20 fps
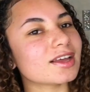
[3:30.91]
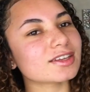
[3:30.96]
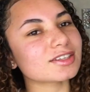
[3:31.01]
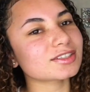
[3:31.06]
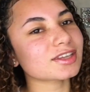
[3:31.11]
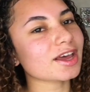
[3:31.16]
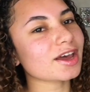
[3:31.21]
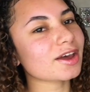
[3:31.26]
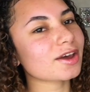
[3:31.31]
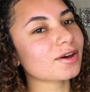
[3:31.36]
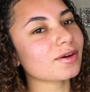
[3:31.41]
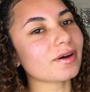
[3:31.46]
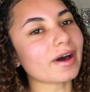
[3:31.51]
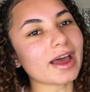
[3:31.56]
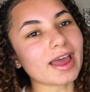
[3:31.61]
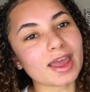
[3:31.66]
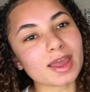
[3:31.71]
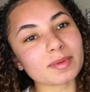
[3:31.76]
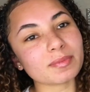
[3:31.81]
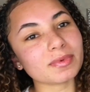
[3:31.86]
So
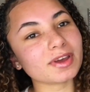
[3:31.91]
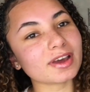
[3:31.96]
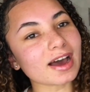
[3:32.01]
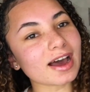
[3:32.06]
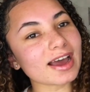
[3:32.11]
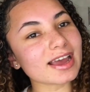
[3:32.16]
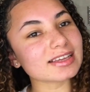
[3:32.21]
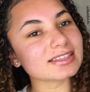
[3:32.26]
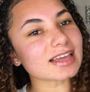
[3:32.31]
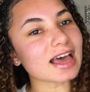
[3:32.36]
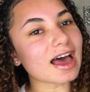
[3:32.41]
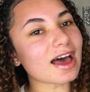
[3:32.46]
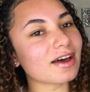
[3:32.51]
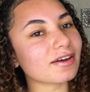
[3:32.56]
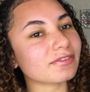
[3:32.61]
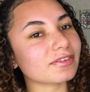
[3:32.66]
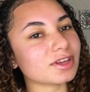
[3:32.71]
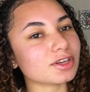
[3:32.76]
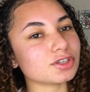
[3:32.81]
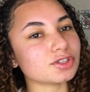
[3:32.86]
I hope you guys
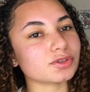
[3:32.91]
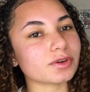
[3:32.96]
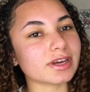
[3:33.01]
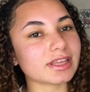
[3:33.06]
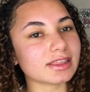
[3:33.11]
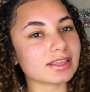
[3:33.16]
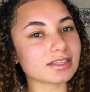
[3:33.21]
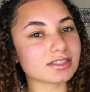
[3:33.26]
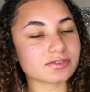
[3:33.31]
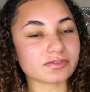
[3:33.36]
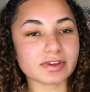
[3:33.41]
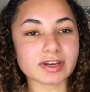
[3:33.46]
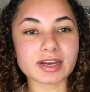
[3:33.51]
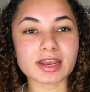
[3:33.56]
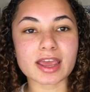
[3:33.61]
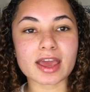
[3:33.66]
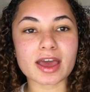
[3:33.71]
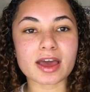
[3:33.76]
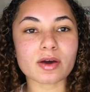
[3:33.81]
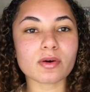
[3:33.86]
have enjoyed this
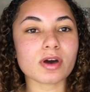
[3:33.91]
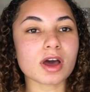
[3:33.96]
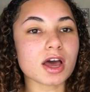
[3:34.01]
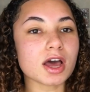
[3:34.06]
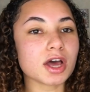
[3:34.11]
video.